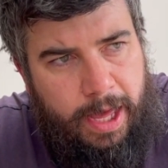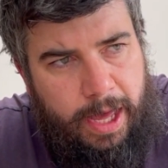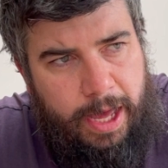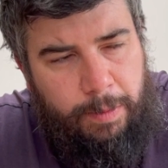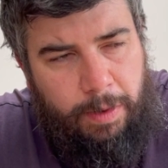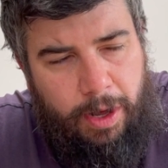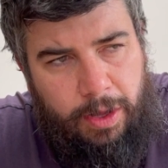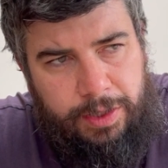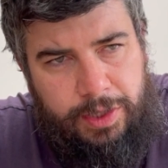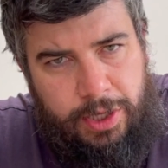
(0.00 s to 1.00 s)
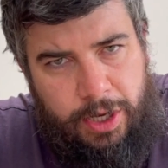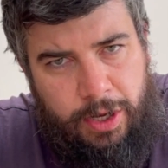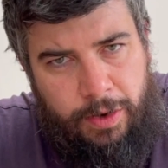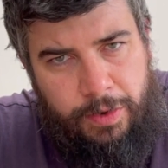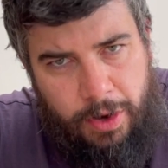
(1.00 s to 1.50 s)
It will
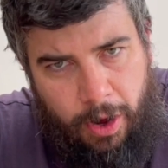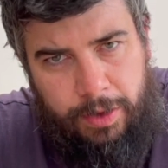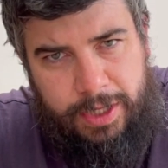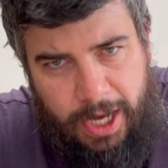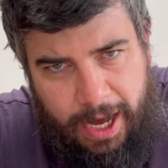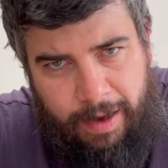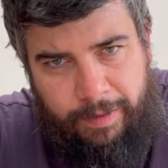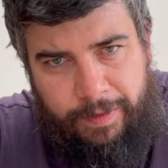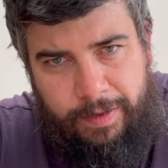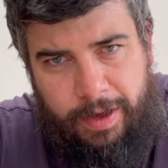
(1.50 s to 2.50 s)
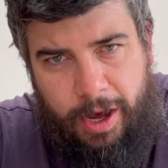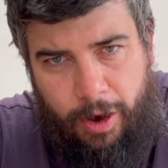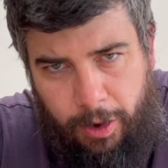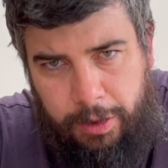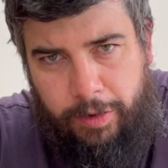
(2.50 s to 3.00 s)
also not have a
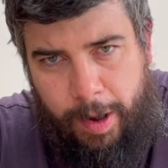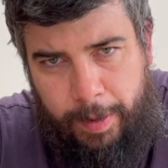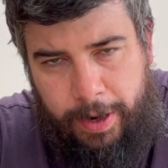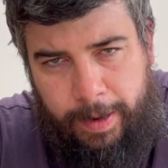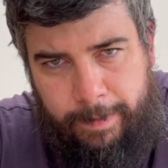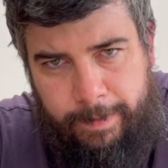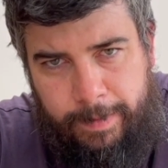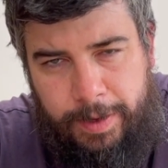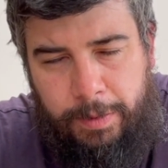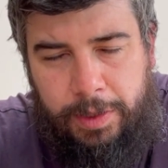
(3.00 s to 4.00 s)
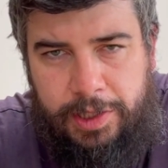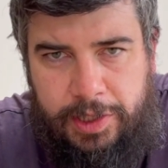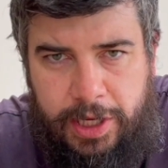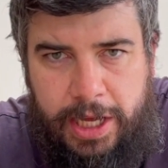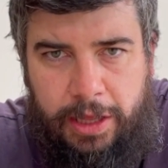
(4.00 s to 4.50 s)
hologram on it. You will
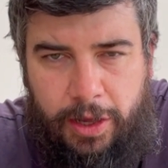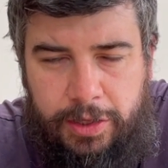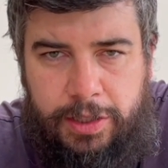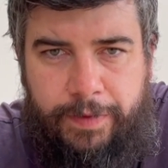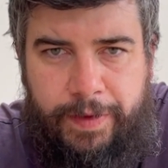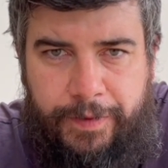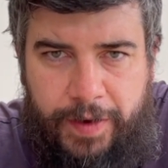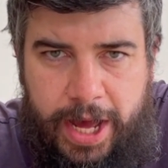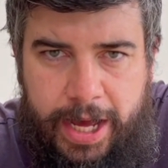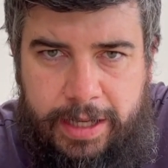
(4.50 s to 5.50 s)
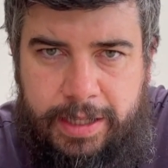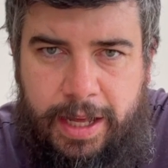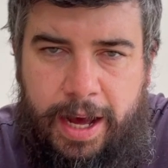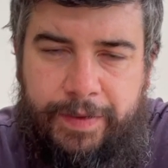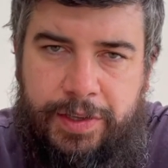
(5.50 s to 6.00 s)
see lots of the fakes
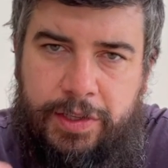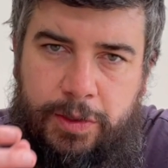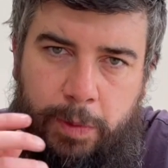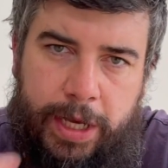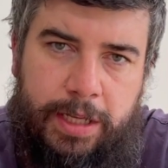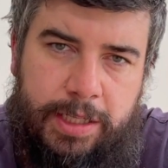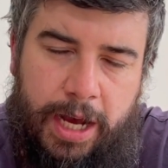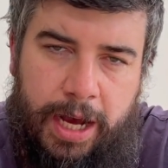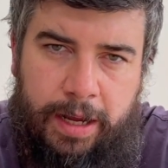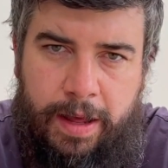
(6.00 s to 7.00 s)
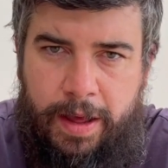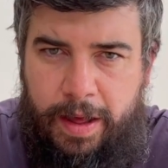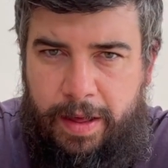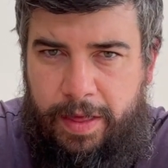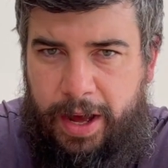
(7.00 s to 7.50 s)
that have a swing tag
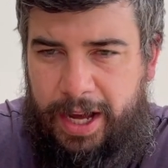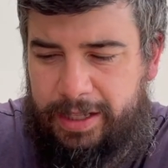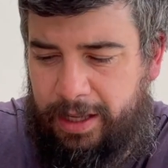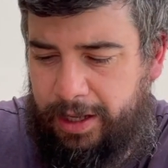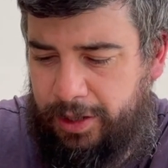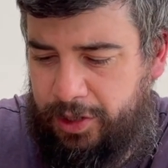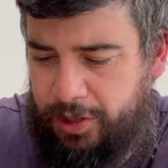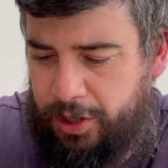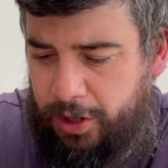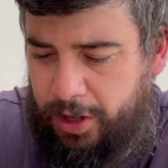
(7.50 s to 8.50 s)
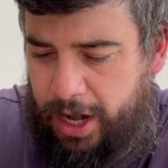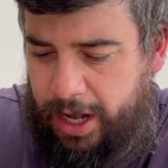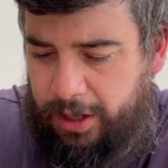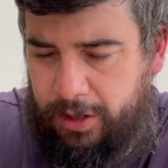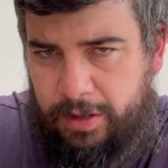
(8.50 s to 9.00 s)
that has a little Stone
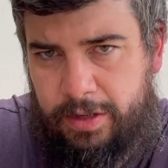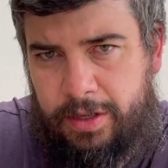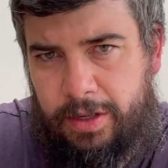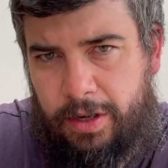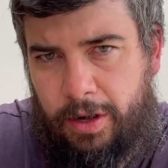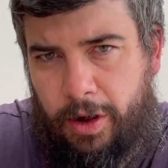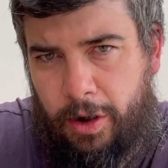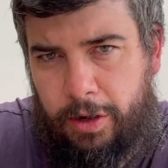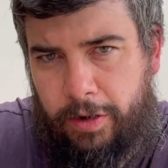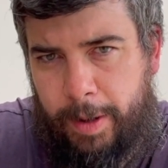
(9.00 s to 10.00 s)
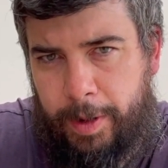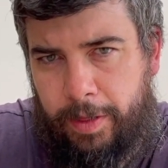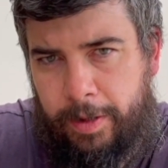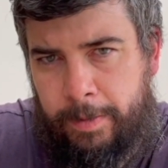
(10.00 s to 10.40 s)
Island hologram on